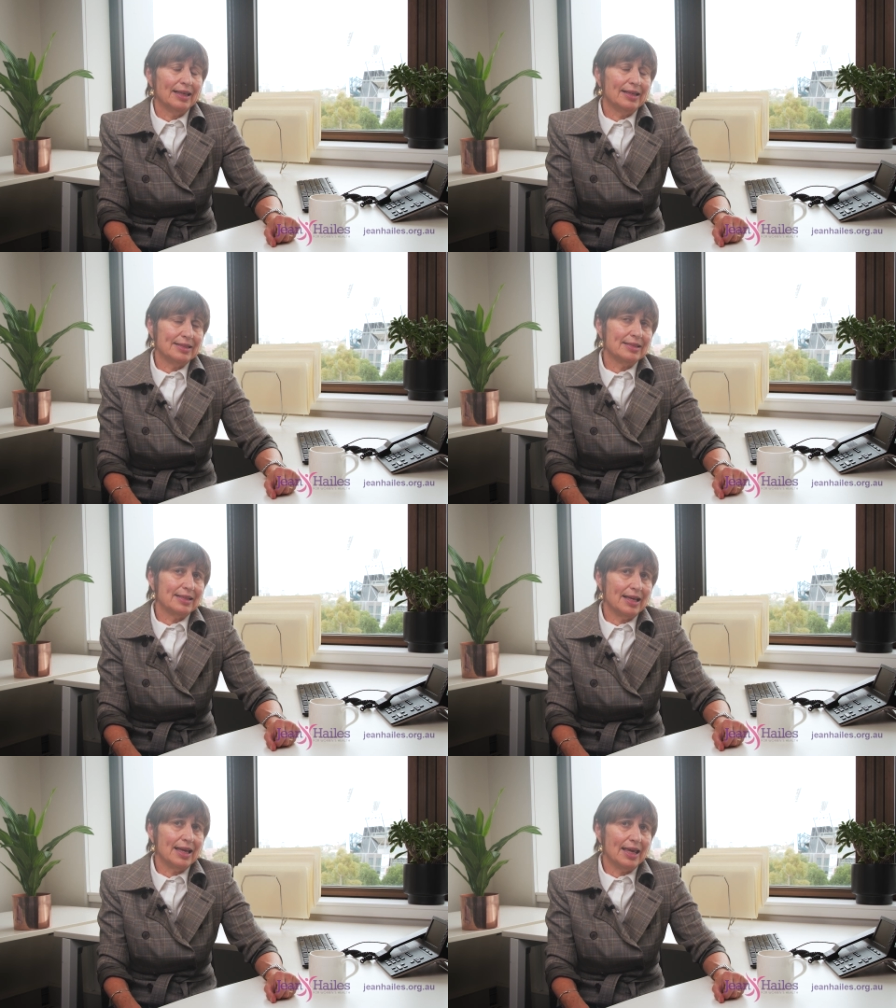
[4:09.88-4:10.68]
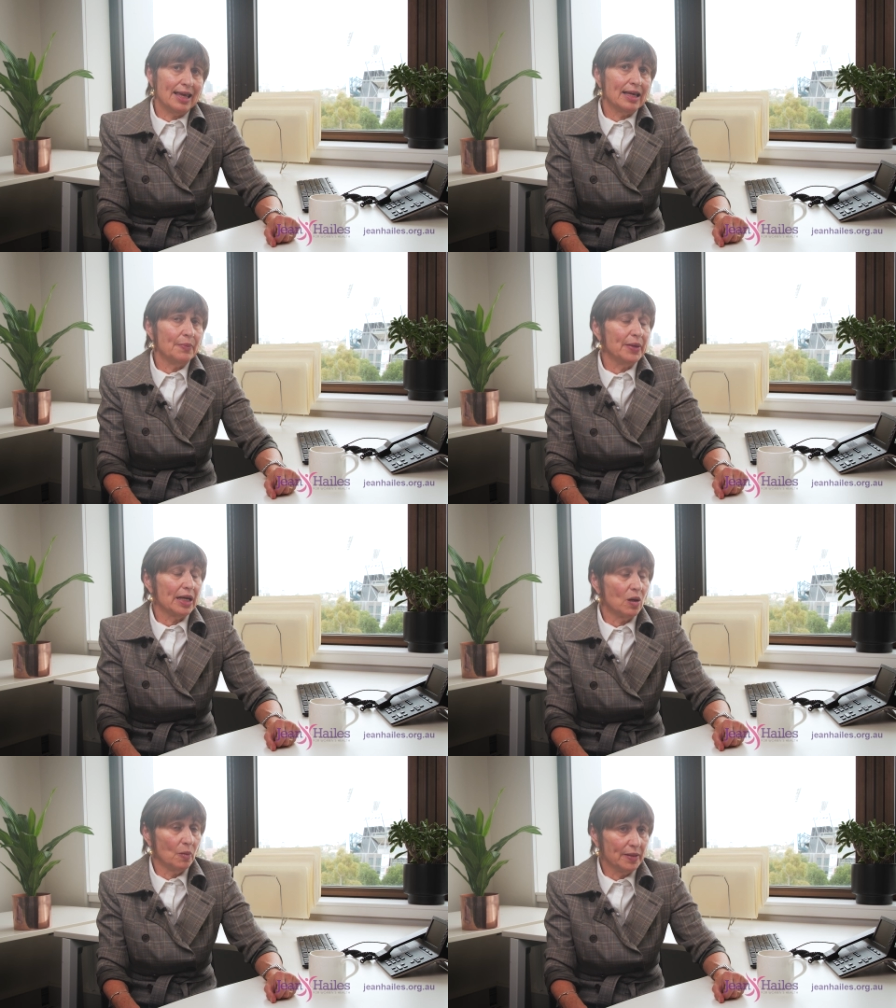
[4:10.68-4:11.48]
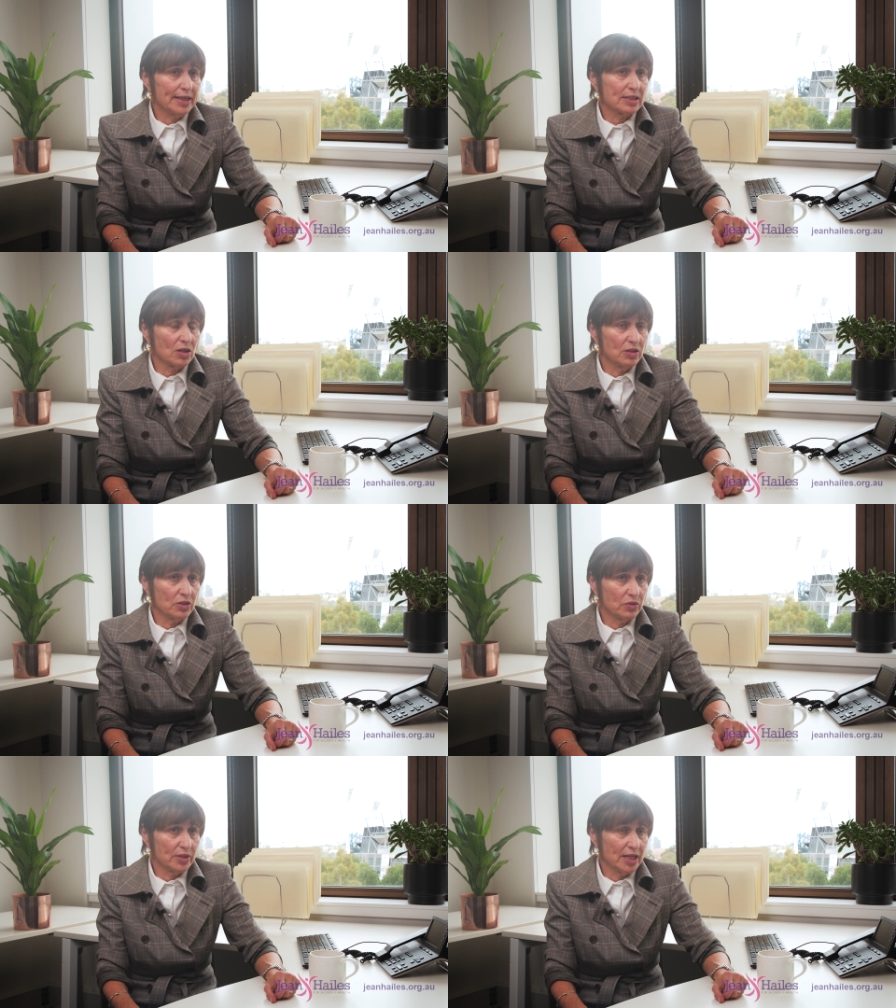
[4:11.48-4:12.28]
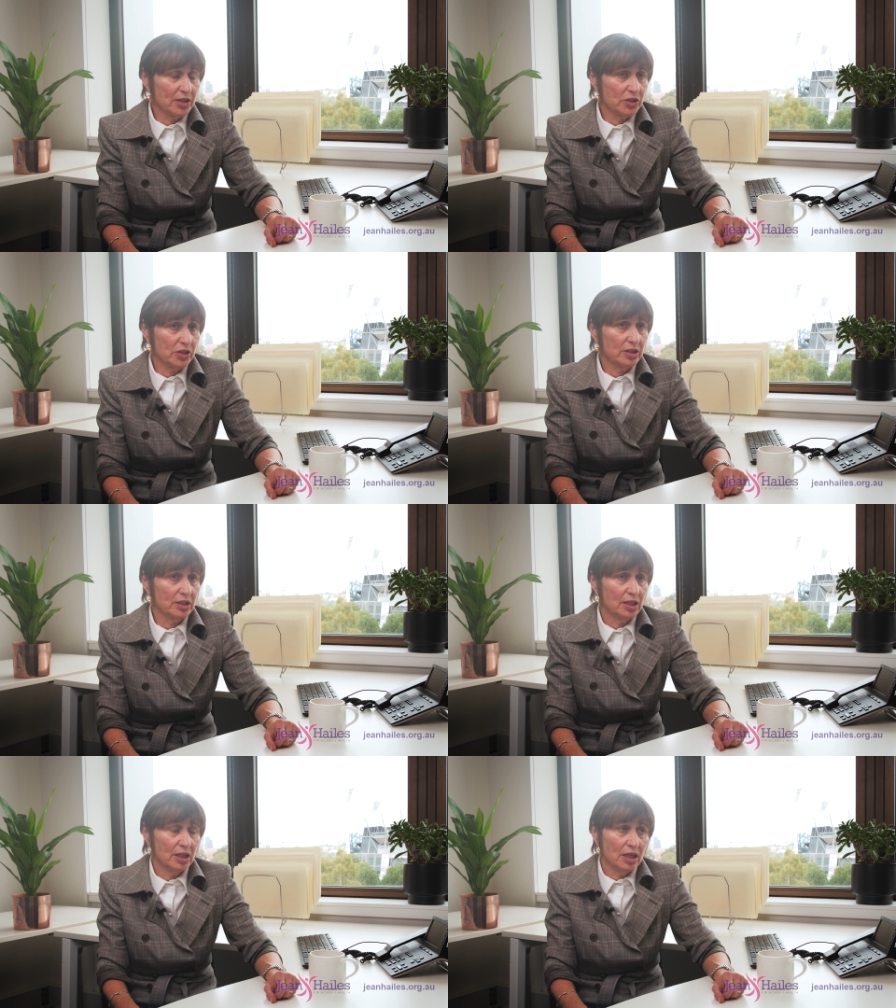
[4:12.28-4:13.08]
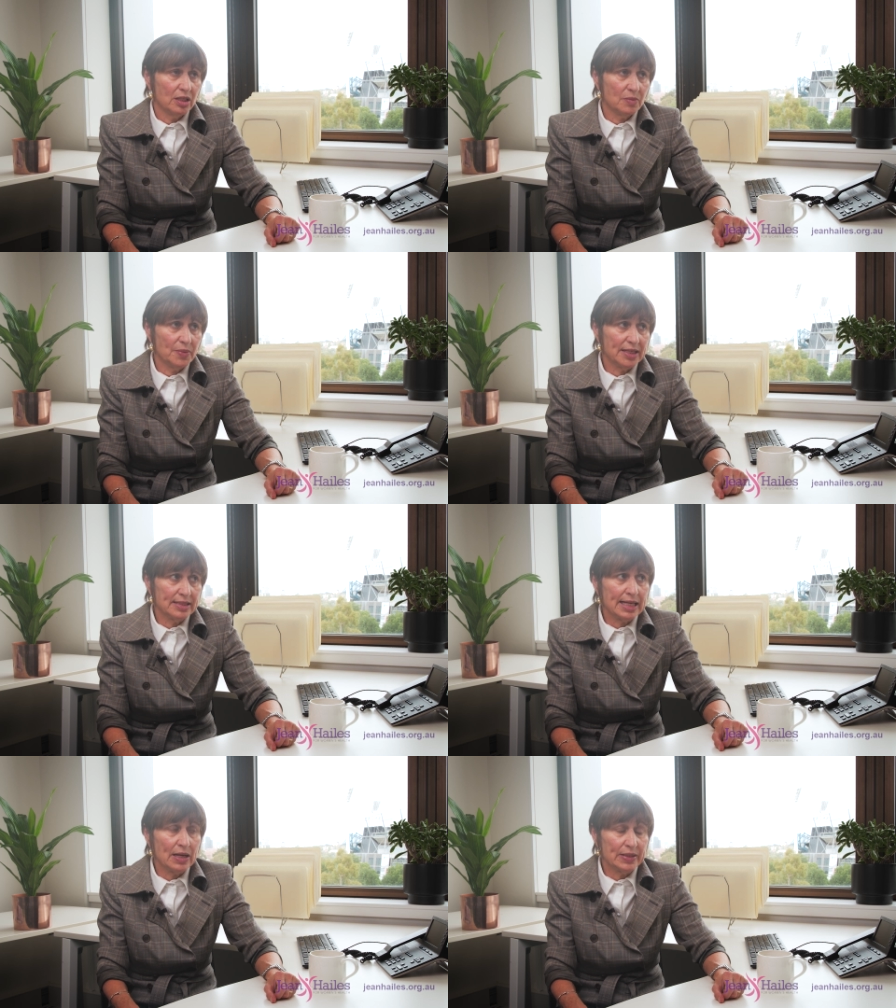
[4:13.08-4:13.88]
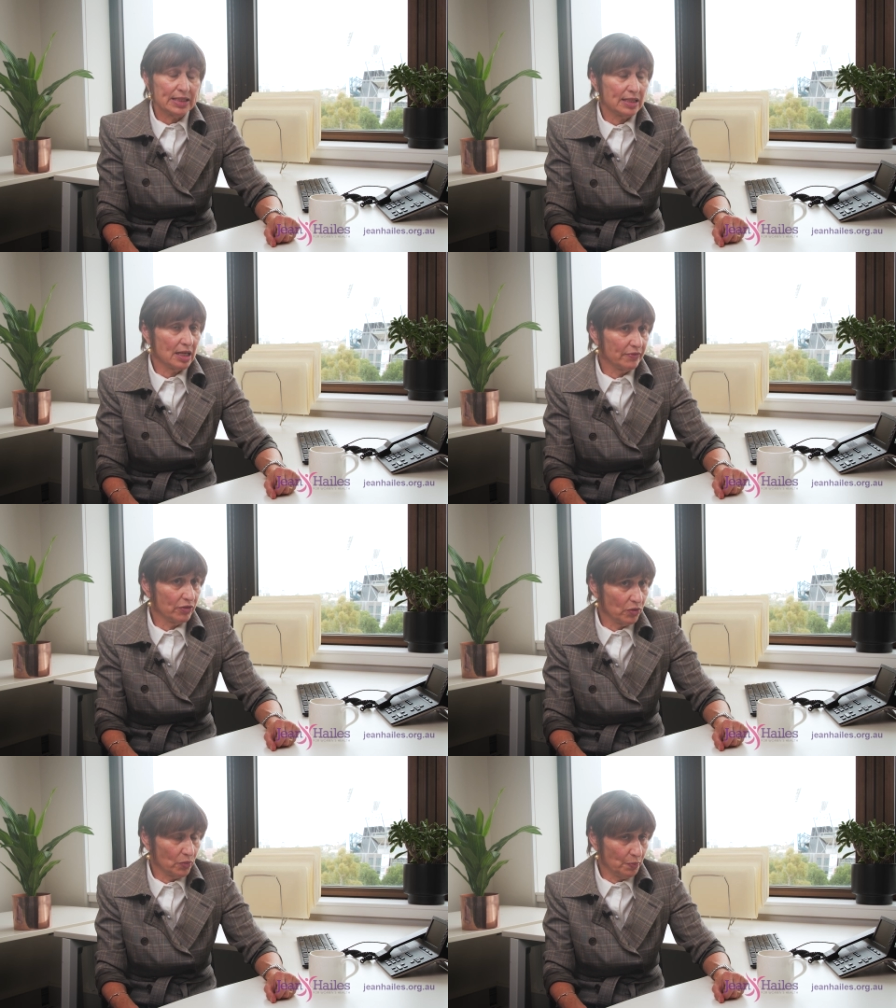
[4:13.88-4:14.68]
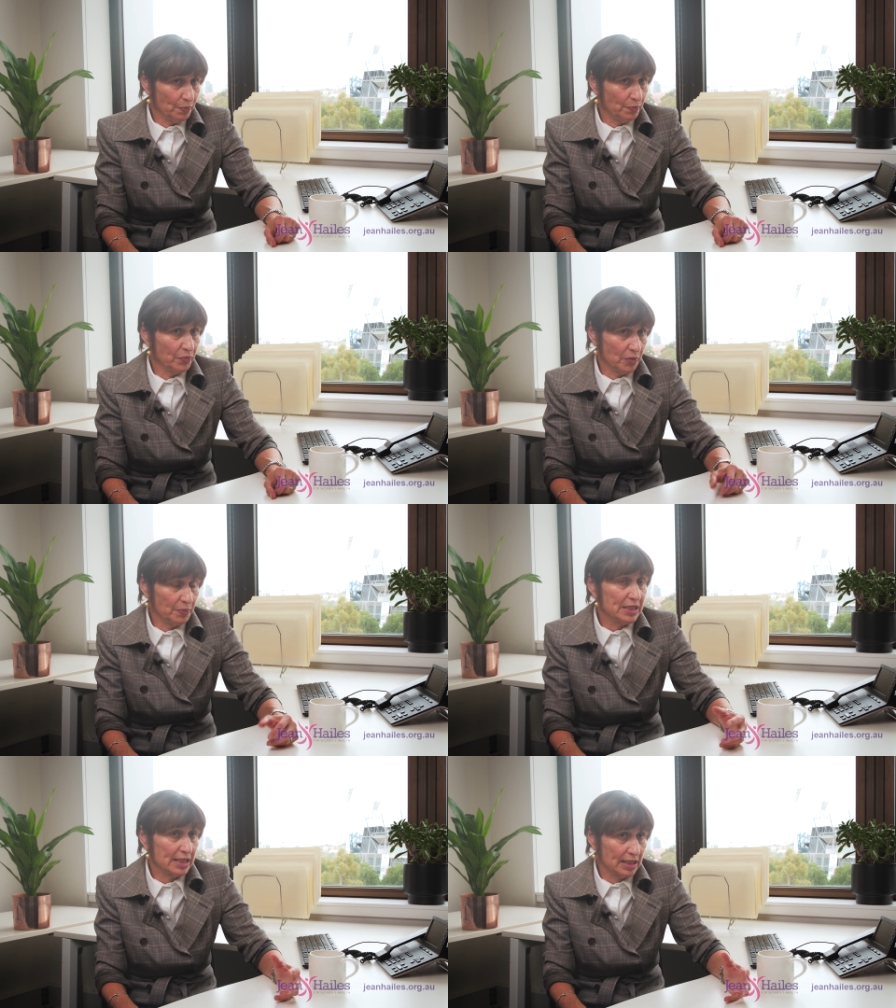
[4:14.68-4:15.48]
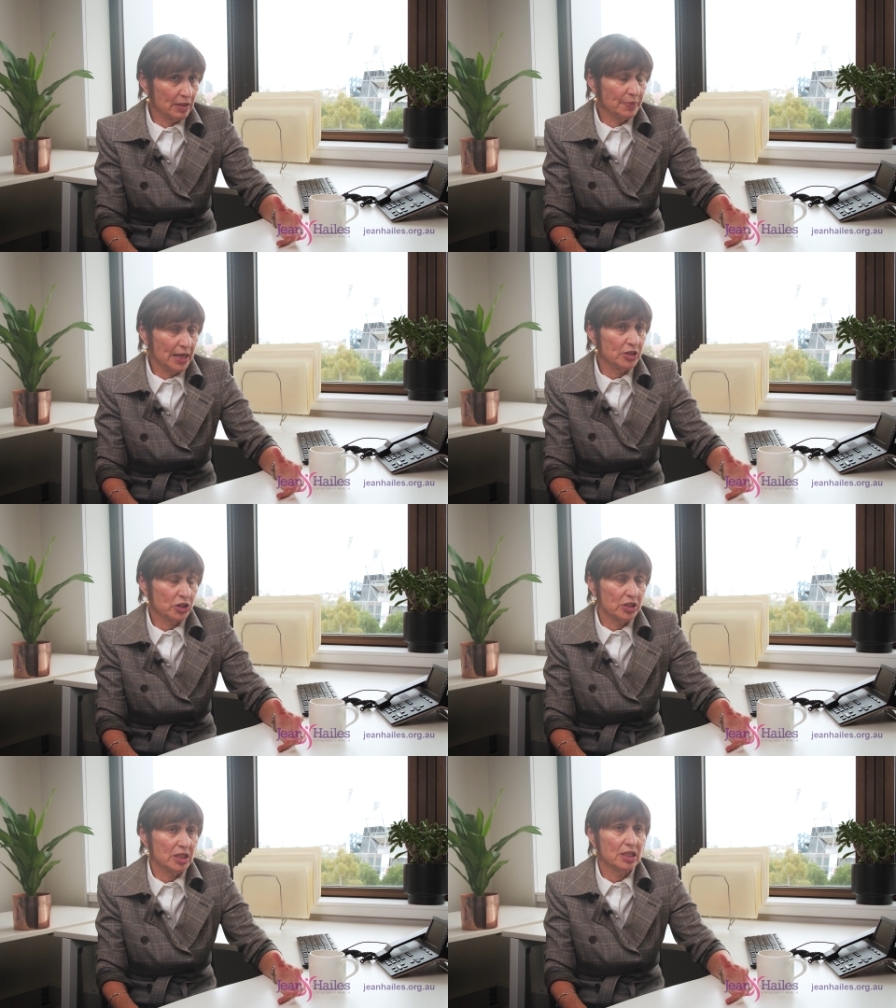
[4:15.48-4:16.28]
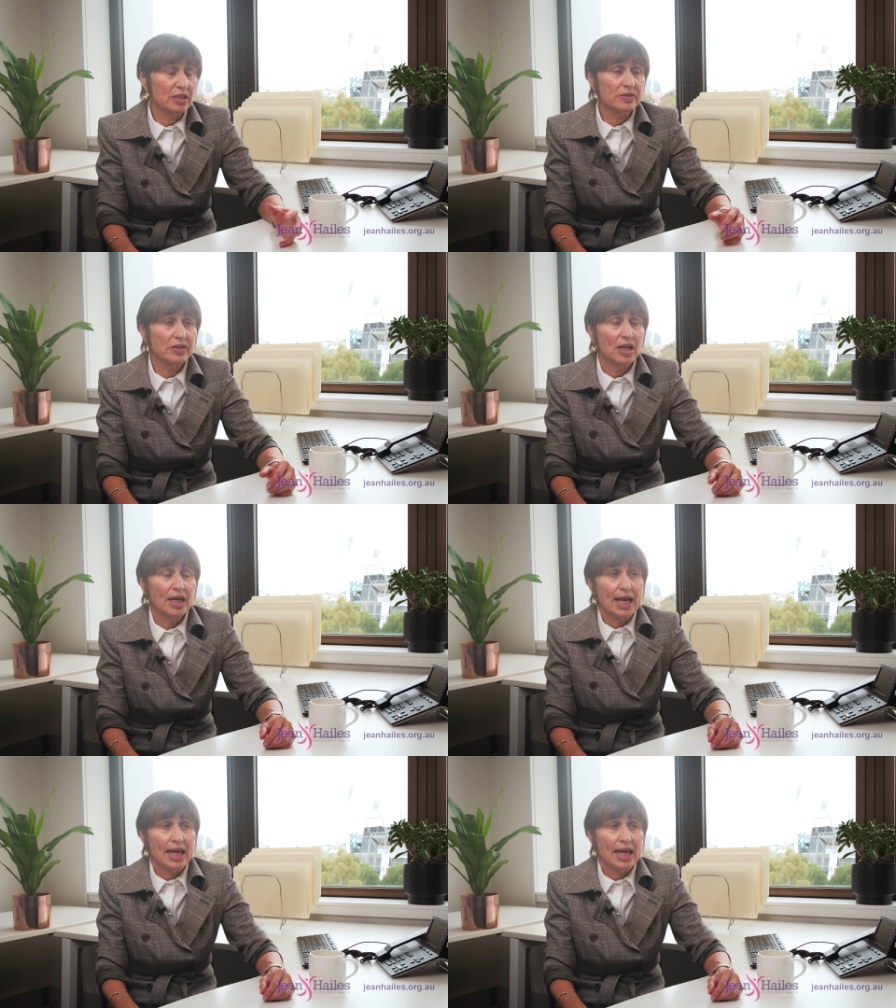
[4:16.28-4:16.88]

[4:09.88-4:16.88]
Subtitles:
It can be a complex consultation. Depends how insightful the particular patient is.